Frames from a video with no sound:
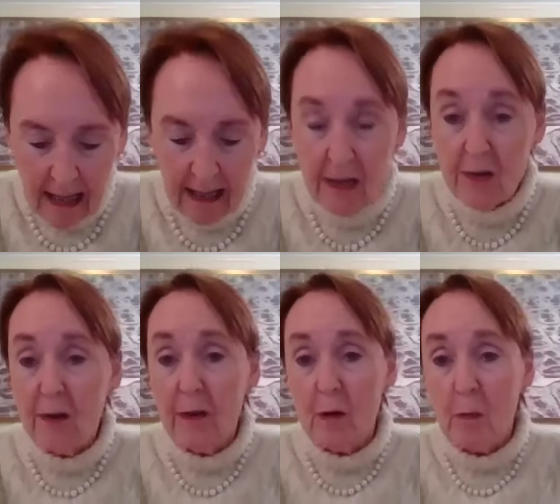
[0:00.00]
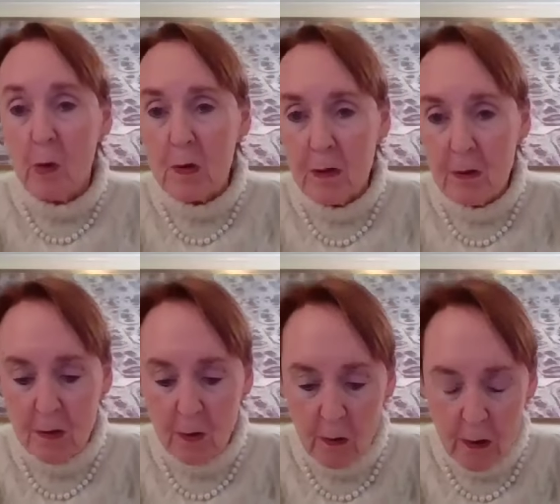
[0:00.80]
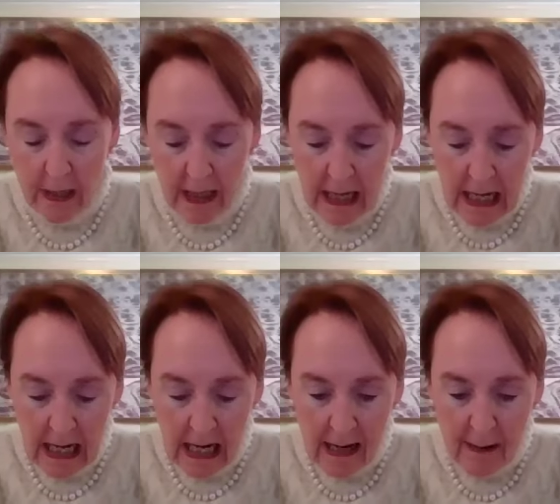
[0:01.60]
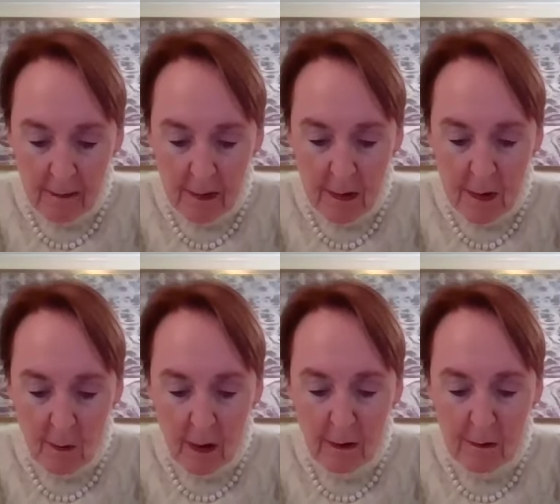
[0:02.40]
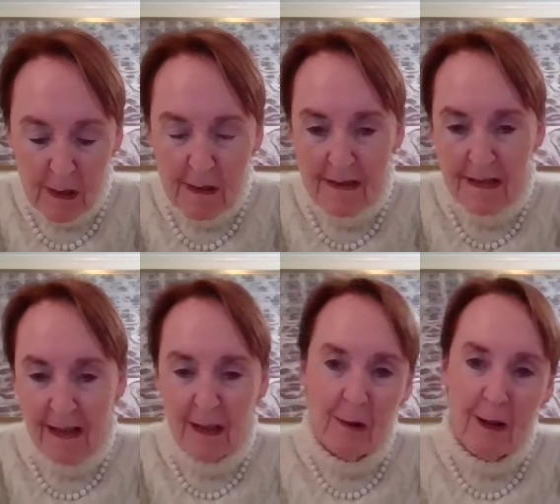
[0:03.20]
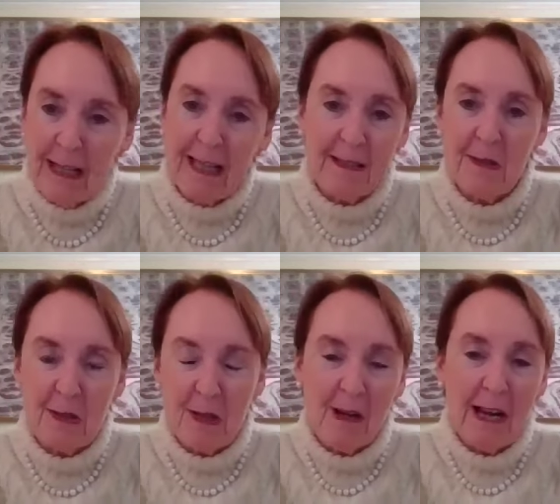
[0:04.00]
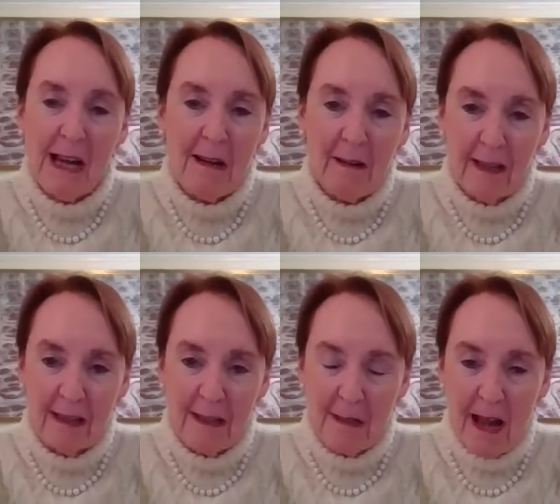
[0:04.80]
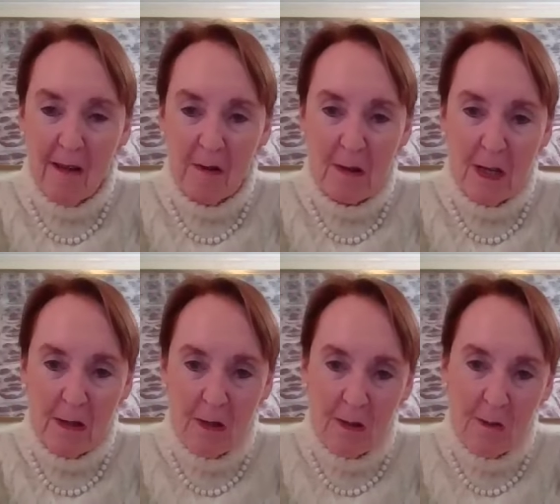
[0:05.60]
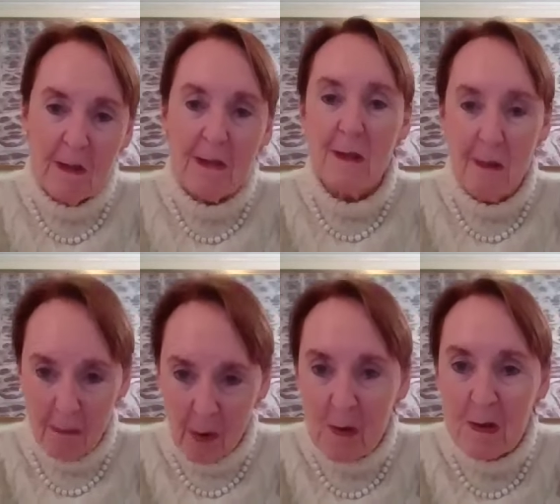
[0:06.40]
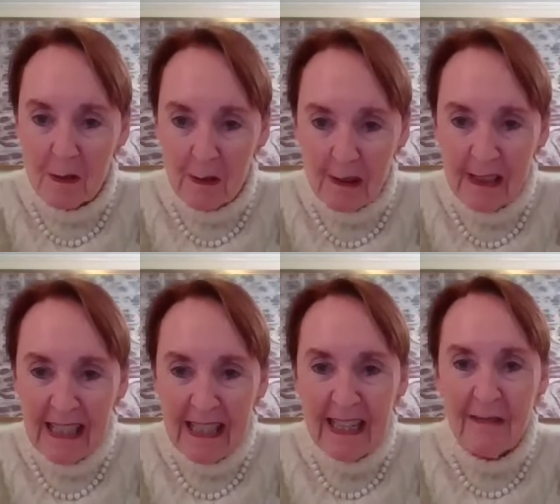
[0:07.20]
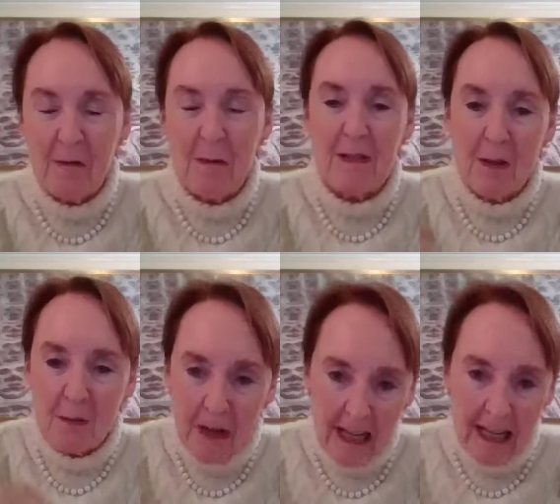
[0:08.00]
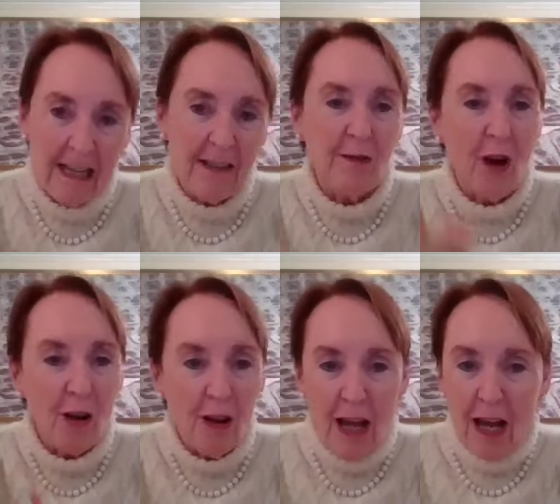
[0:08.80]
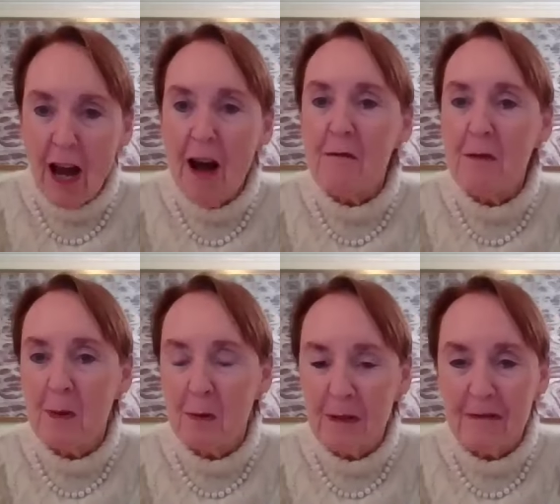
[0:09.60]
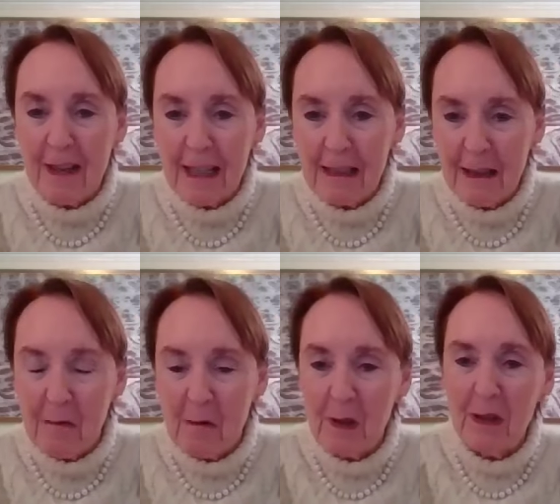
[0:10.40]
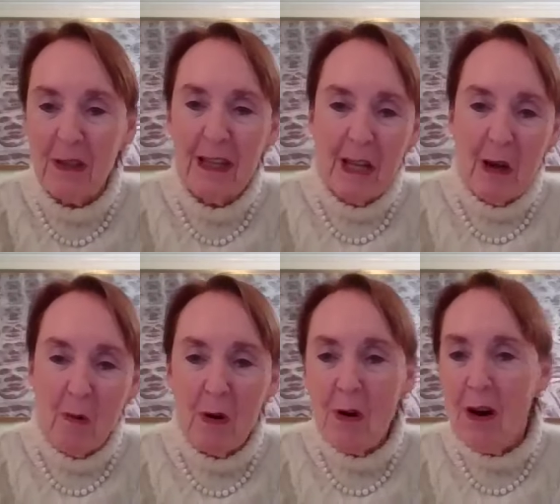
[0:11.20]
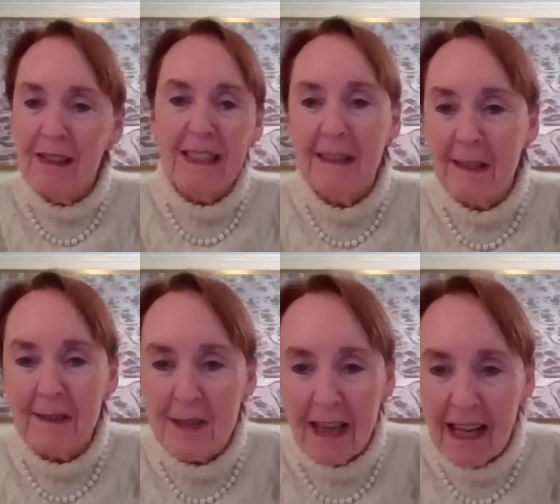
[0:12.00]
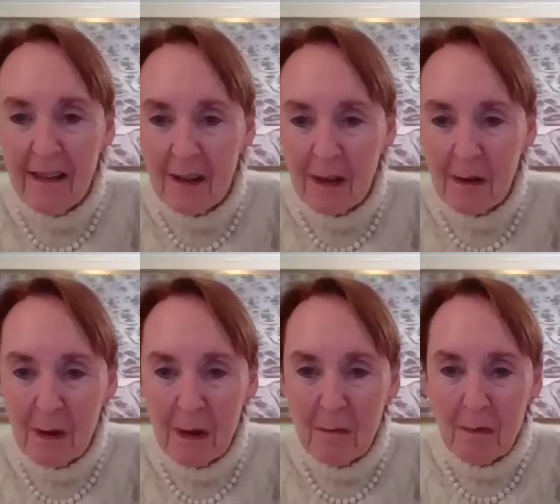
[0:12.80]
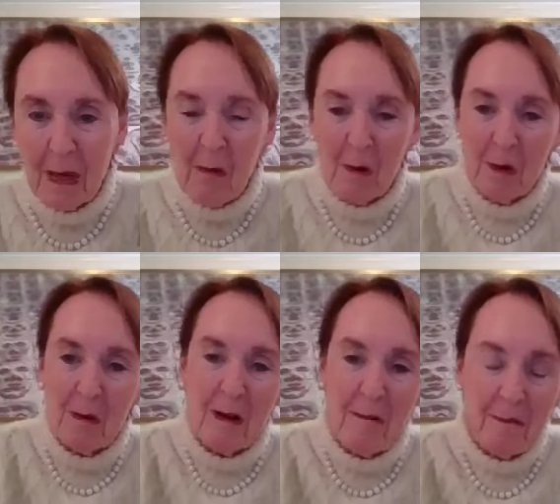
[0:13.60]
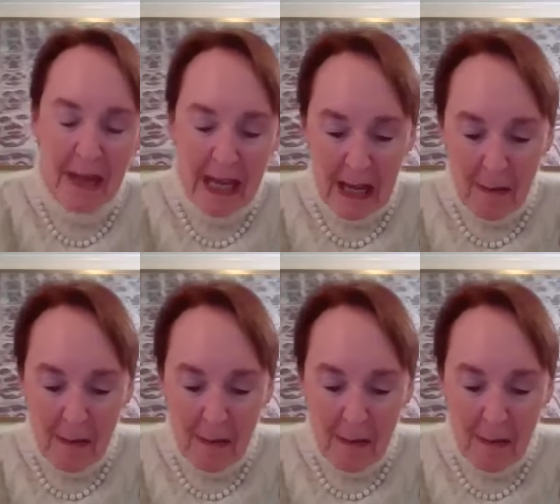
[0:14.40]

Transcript: engage on their personal story. Um, it's one of the reasons I, you know, I like to start out in these conversations with some personal information to try to get us all comfortable with the fact that we're we're all in this together. We're we're um,